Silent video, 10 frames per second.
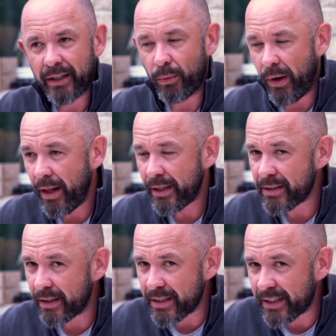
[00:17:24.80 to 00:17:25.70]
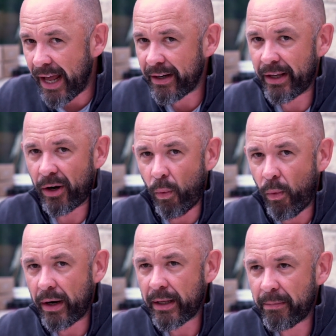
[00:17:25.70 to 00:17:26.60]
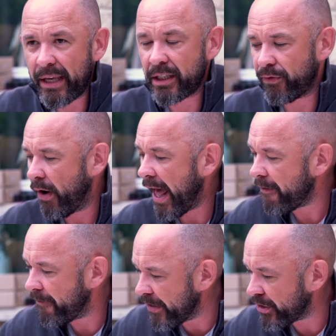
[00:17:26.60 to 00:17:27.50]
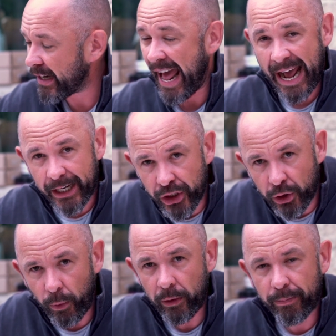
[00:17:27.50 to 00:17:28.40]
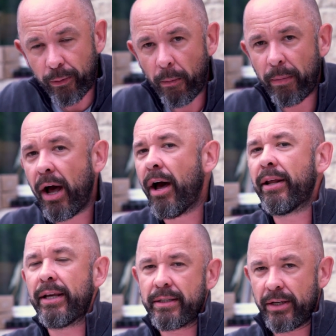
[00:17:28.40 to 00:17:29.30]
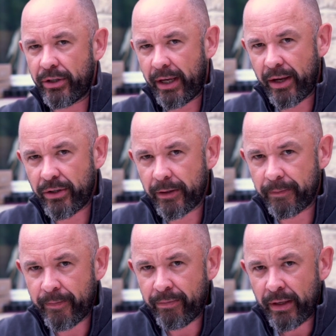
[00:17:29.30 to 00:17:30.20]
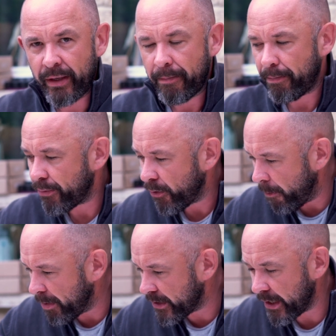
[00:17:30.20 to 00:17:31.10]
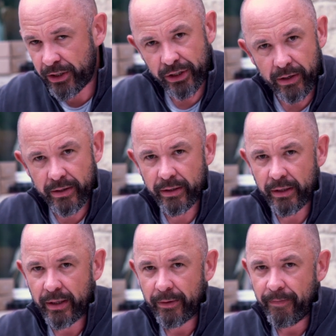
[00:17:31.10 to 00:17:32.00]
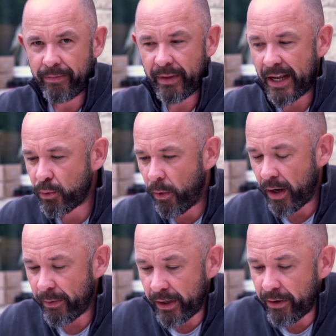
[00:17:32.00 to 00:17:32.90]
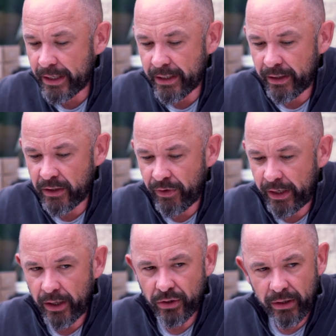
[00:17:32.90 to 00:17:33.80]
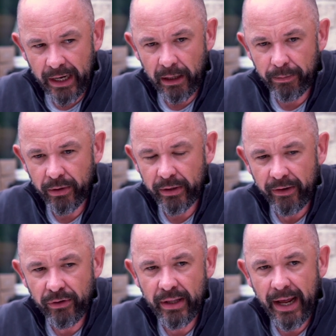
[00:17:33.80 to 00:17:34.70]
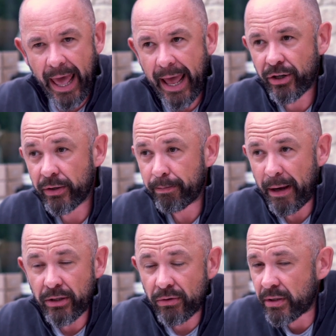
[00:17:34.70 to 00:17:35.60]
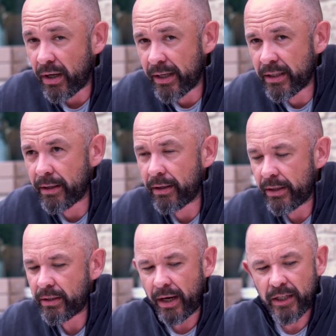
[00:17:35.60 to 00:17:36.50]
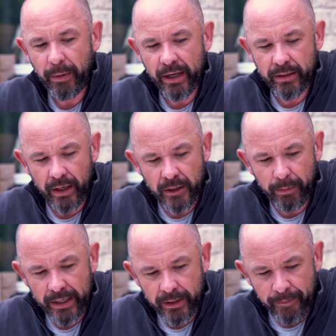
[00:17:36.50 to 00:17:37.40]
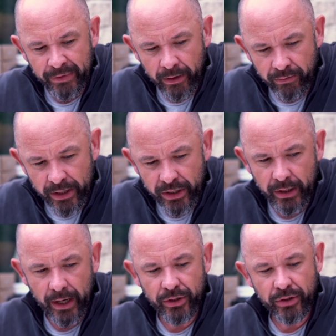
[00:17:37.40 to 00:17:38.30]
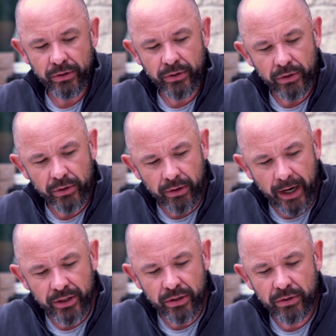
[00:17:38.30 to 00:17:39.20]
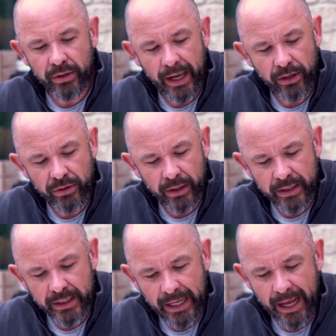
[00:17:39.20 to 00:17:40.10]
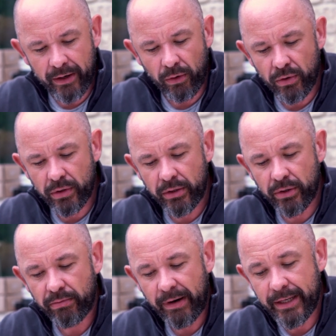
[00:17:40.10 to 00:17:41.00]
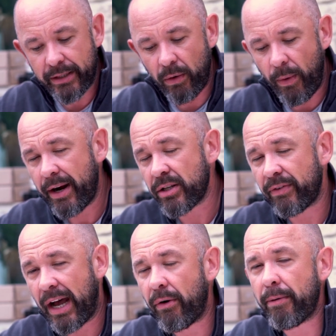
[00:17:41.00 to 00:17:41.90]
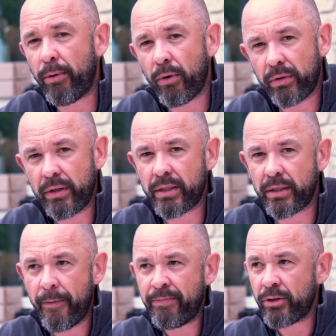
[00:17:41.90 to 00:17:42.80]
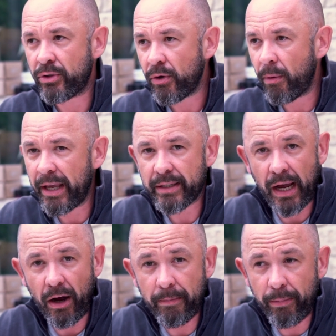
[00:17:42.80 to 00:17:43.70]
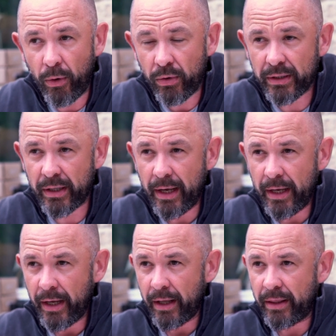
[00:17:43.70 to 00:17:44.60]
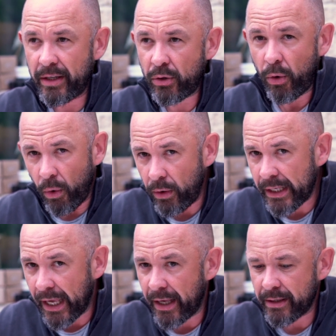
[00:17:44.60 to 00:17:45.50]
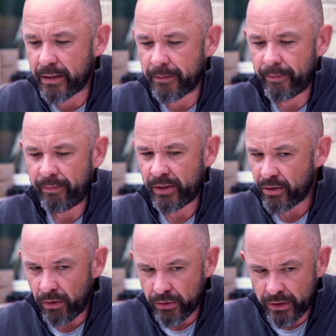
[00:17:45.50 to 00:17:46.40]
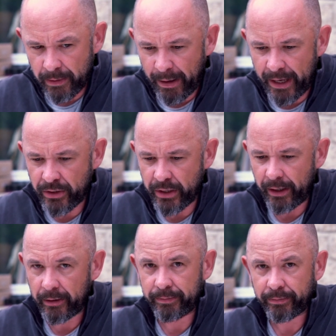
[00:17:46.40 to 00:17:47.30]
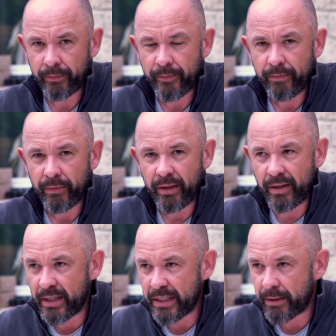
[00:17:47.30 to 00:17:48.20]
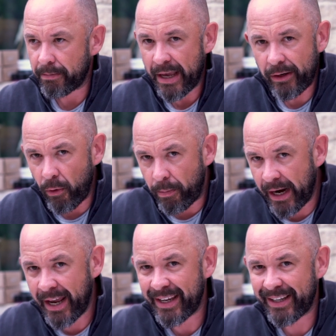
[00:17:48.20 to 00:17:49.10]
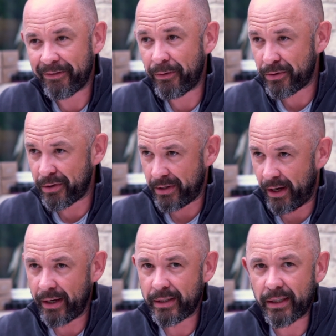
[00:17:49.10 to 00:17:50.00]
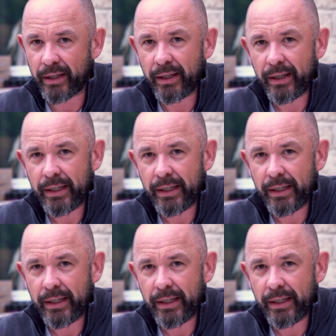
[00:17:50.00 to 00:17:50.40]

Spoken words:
The world doesn't understand yet what it means for efficient, actual, proper early years education. Proper teachers. And that's why we're creating these videos, to help you, give you that edge based on science-based research, to try to get you to understand, and also to raise the awareness of how important this job is, how important this calling is. It's not just a paycheck. This is make or break for society.